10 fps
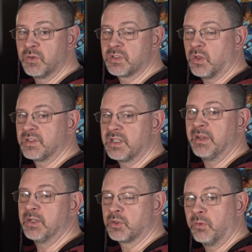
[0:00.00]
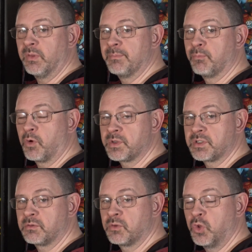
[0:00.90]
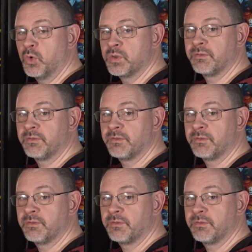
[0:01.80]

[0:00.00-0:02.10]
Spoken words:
as long as I made sure the lamp port was closed